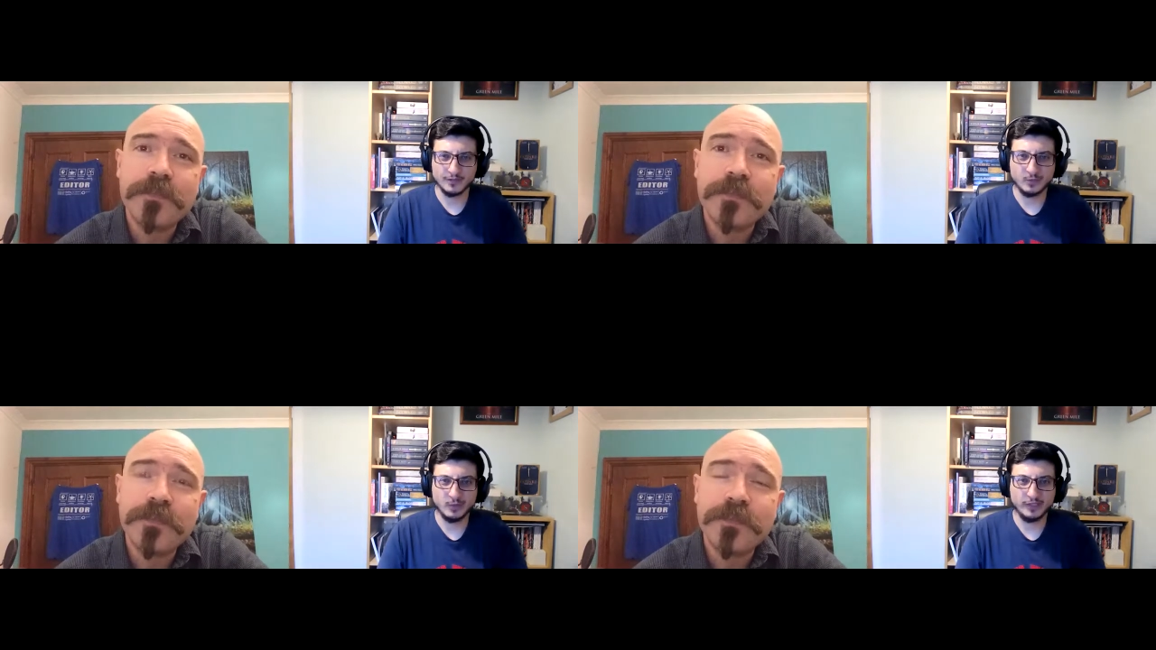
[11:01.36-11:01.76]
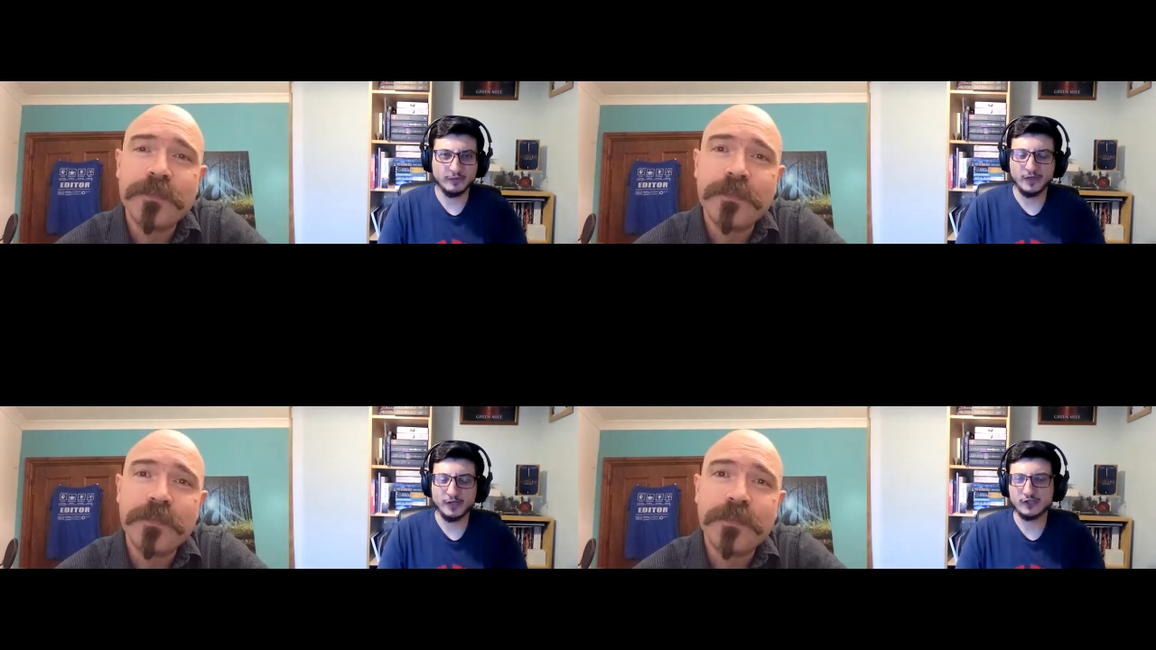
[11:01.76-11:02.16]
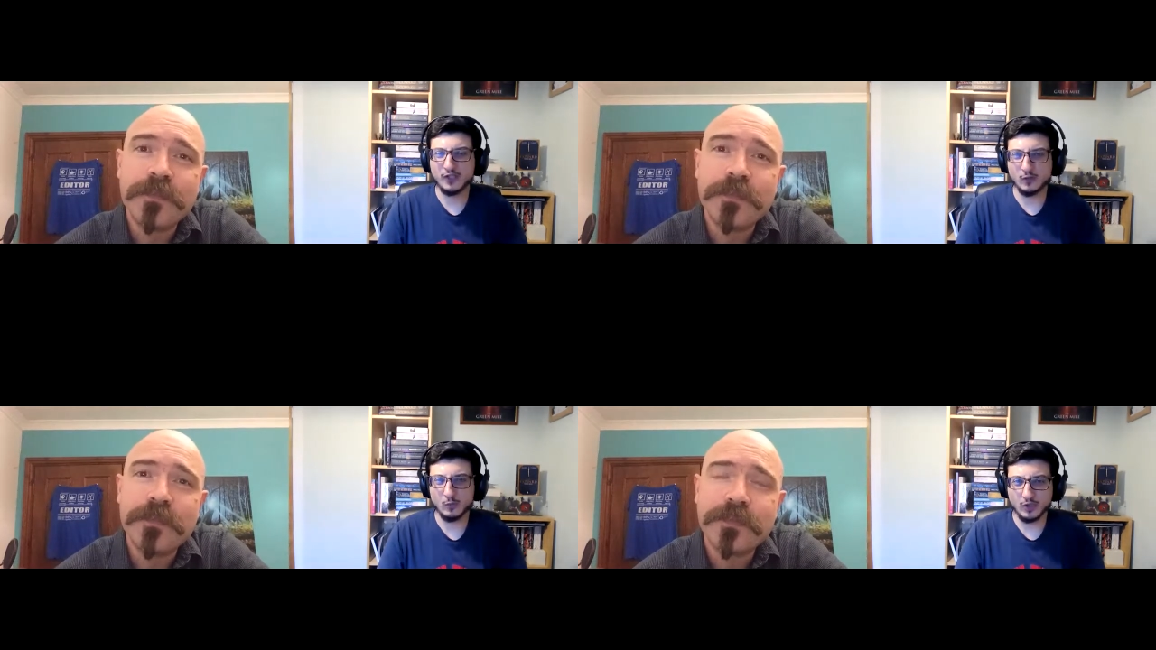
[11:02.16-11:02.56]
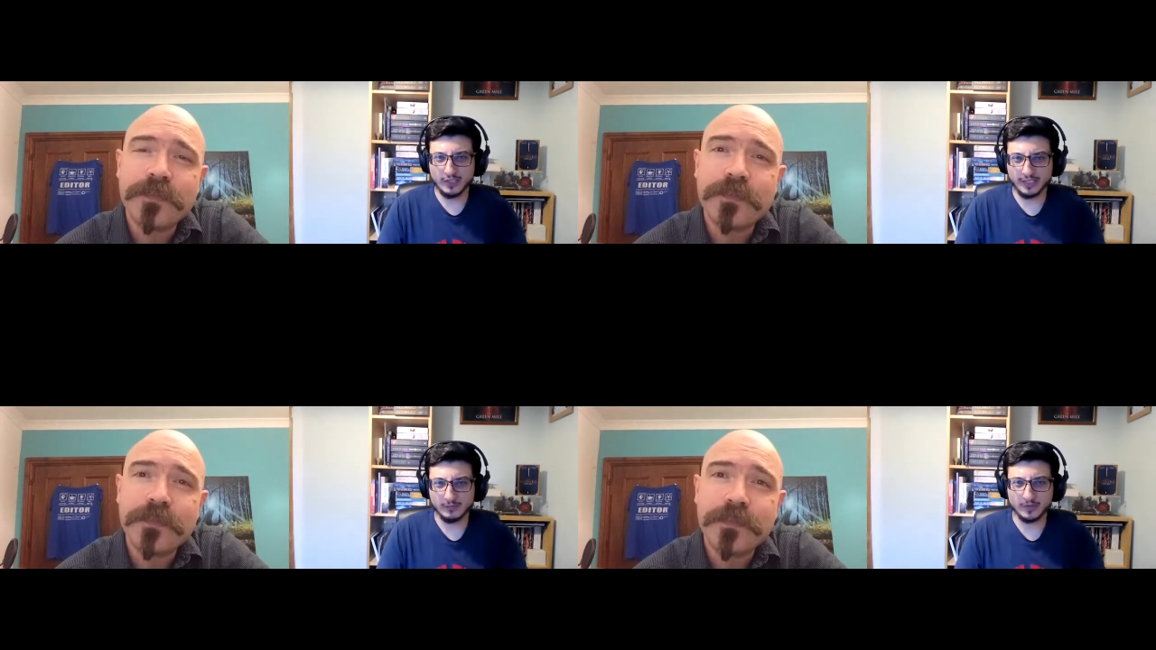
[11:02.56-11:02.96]
Speaker 1: So when you first start
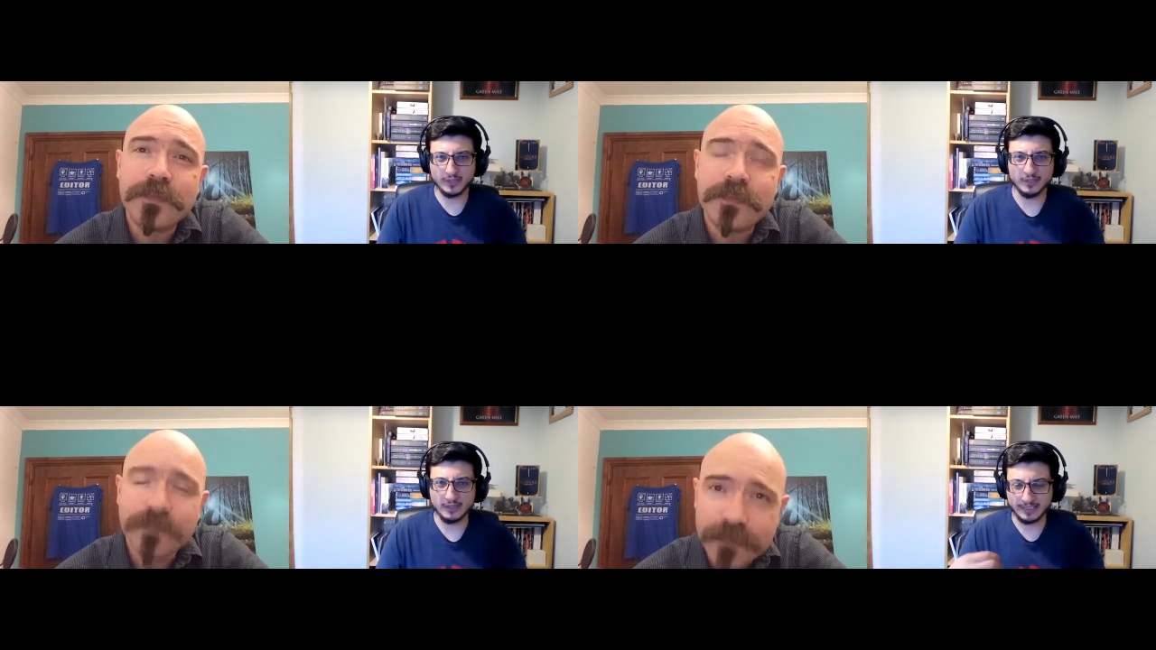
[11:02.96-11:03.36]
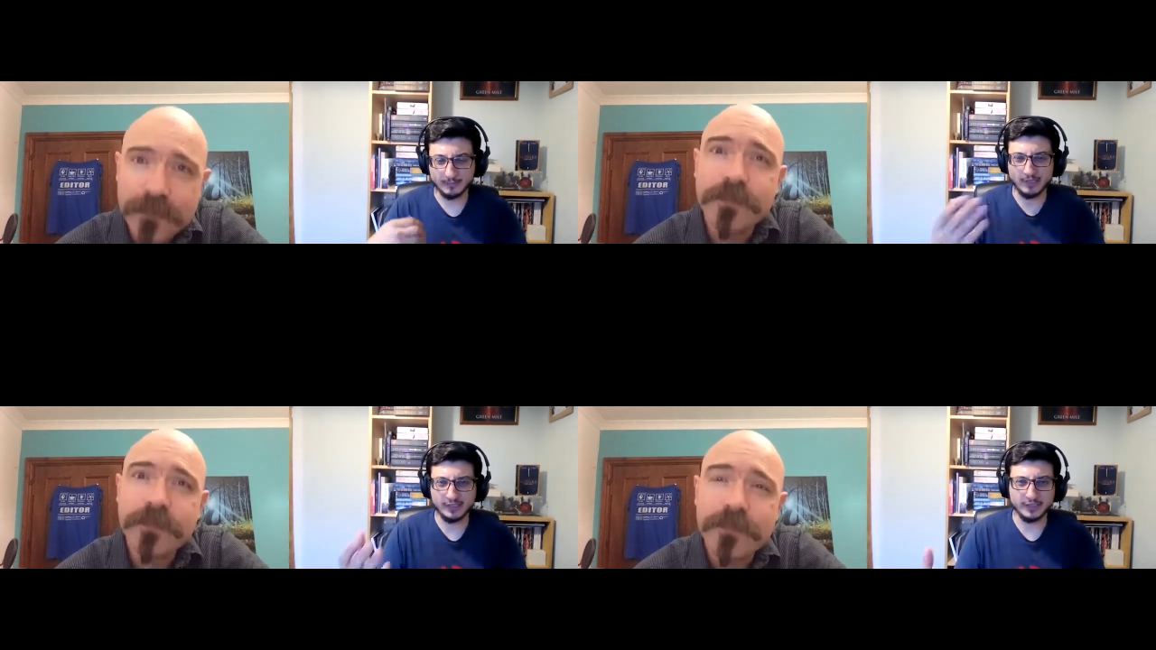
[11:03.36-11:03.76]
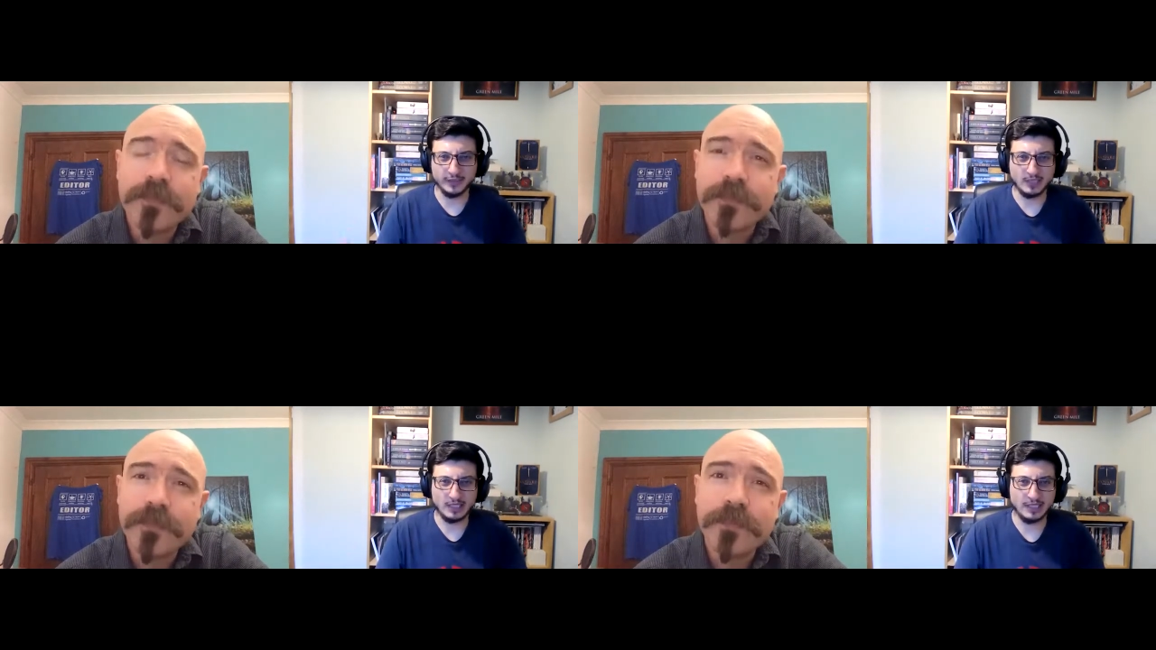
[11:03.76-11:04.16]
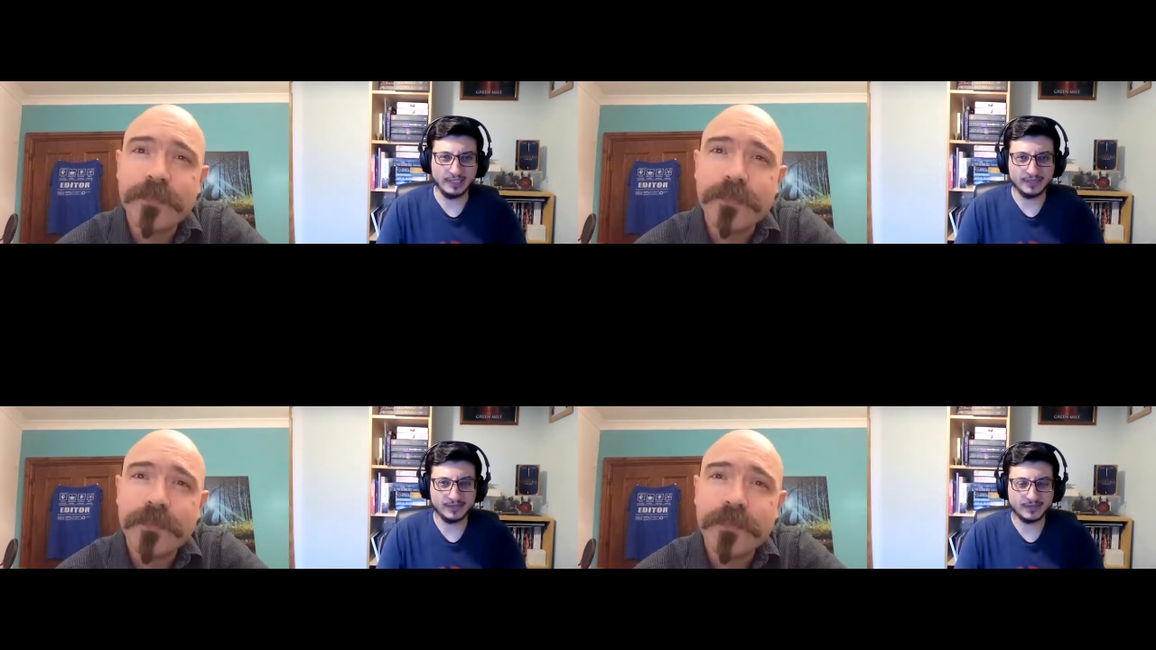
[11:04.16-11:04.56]
working with a like a brand new
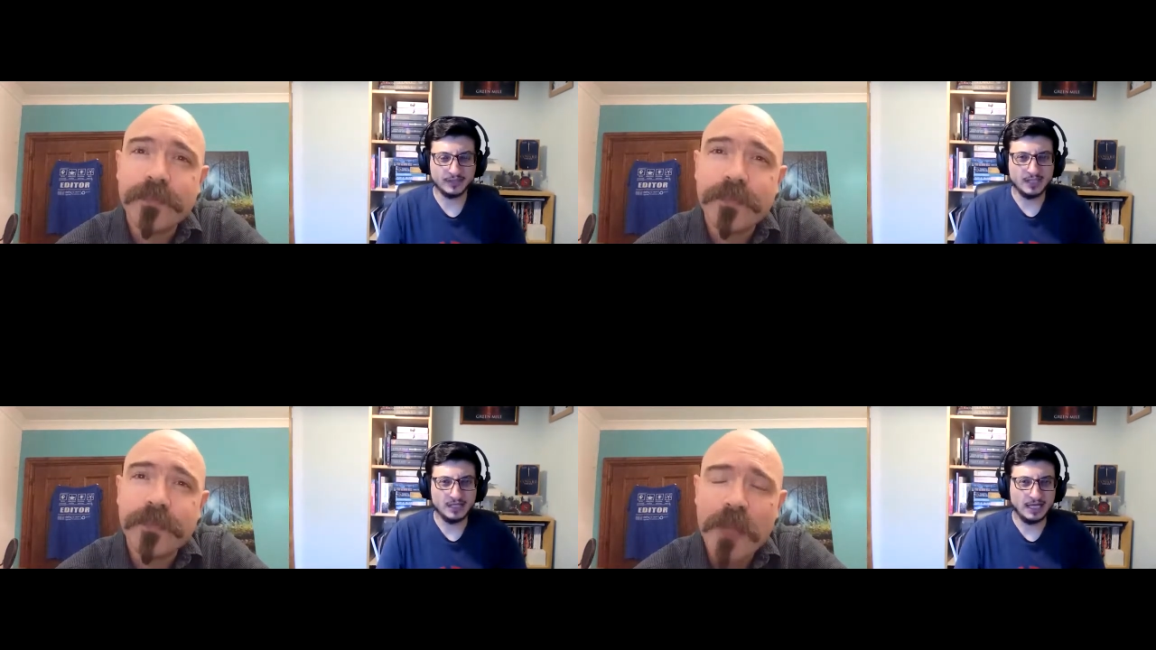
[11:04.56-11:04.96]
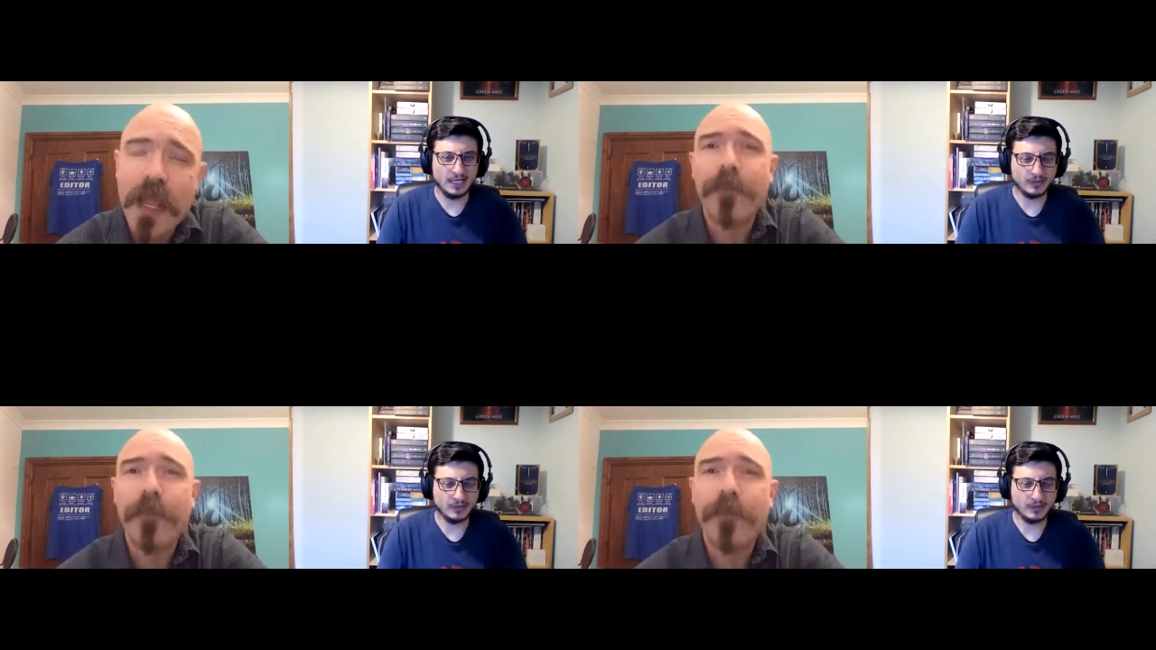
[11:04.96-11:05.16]
client, yeah.